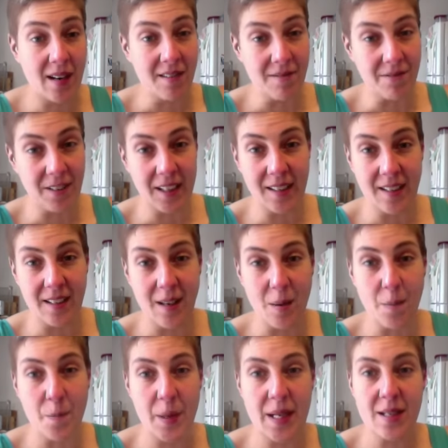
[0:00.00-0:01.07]
inflicting
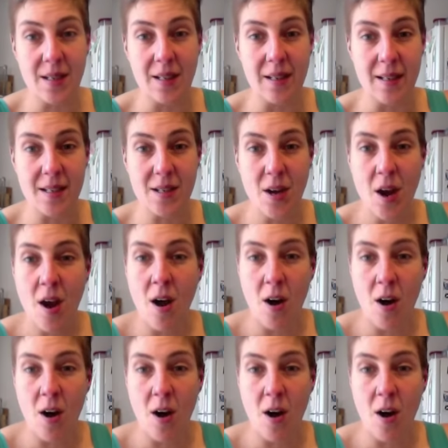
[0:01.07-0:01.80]
their beastliness